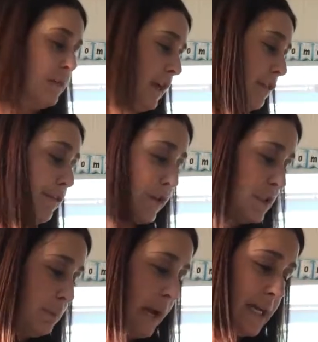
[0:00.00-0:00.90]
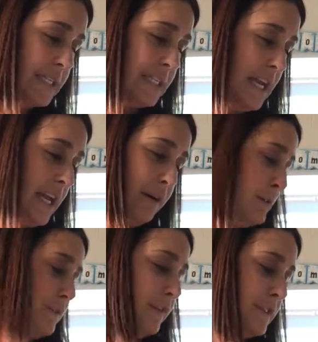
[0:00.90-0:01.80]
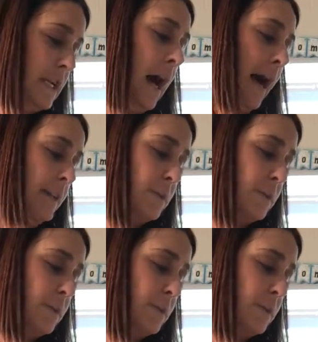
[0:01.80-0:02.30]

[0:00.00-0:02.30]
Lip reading: like the first one I see here is 59.